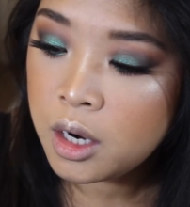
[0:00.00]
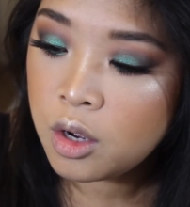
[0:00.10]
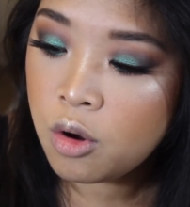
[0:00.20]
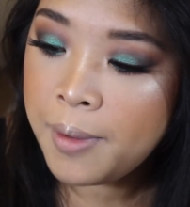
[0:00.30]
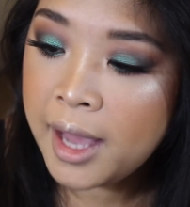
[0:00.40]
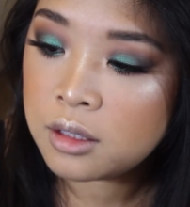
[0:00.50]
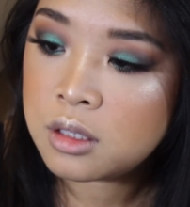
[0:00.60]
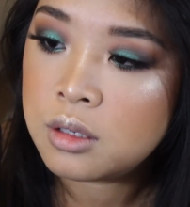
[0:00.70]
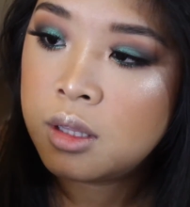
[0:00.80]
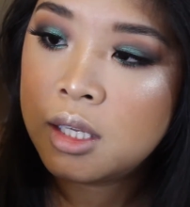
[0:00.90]
gonna go back
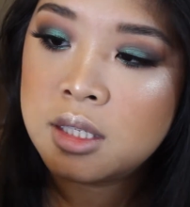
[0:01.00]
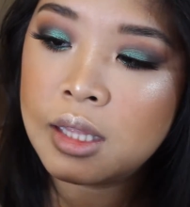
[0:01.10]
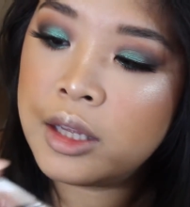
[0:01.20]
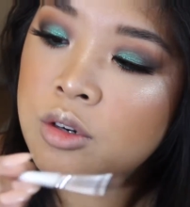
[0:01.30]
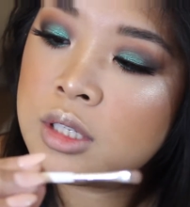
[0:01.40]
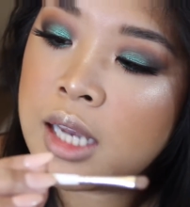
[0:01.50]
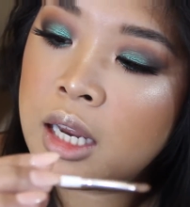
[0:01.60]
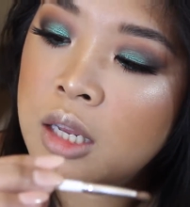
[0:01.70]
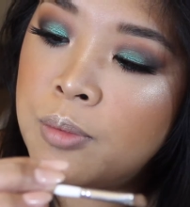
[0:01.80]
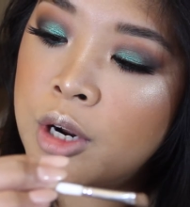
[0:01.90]
to this little
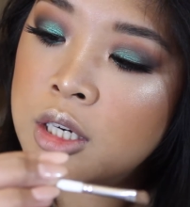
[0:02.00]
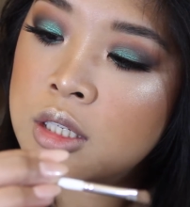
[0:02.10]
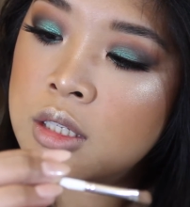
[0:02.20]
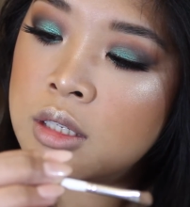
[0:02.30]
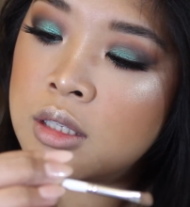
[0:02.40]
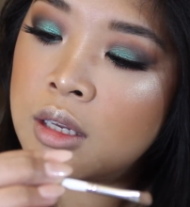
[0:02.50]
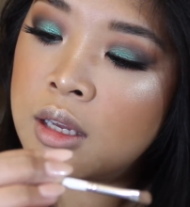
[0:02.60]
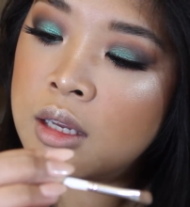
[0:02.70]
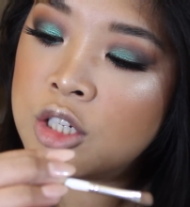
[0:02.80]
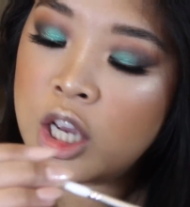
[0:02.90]
tiny brush. This is
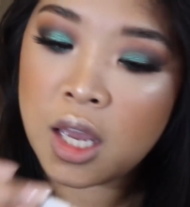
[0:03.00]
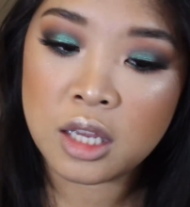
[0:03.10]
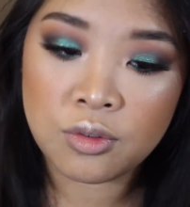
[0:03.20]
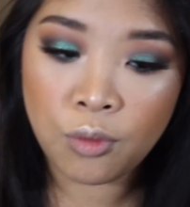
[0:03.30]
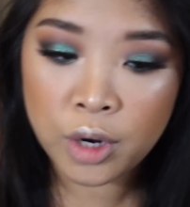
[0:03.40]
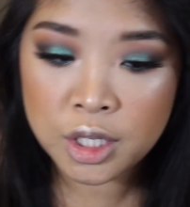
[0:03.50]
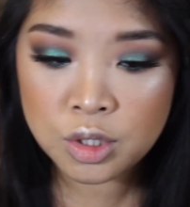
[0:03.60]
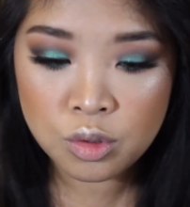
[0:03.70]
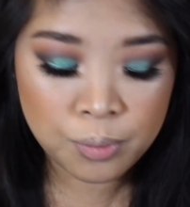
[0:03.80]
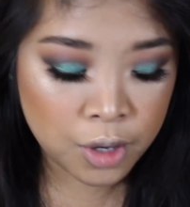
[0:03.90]
the JH42